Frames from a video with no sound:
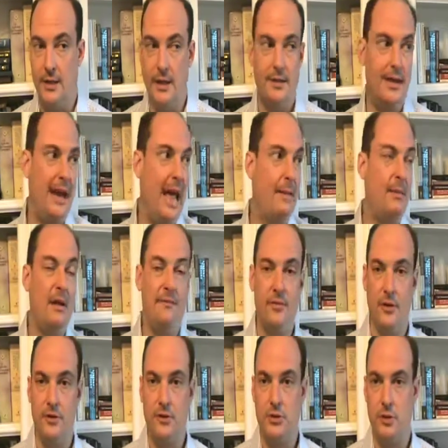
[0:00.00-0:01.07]
And then how many of
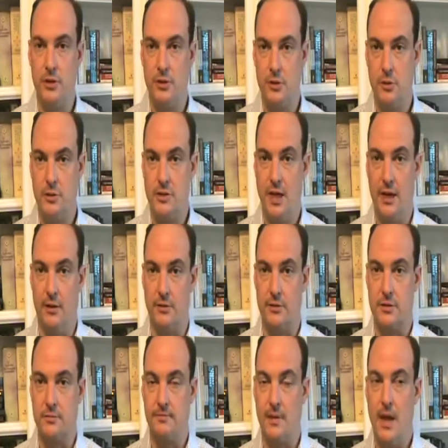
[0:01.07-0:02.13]
those turn into a
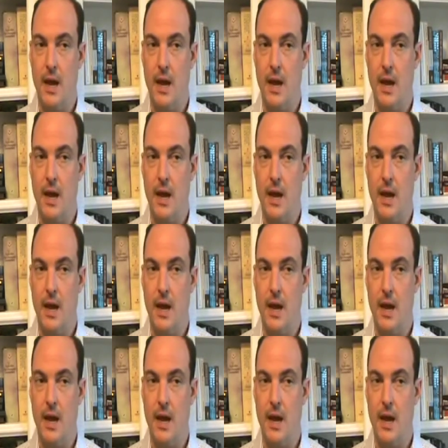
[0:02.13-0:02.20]
sales?